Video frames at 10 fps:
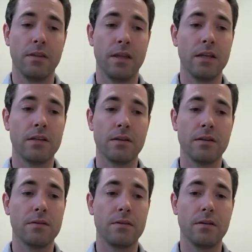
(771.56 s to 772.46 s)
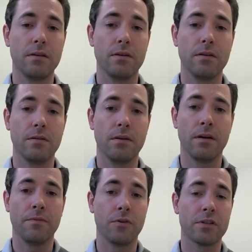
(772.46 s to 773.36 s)
they need to,
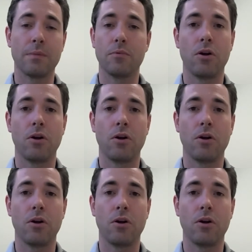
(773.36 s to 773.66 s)
for example,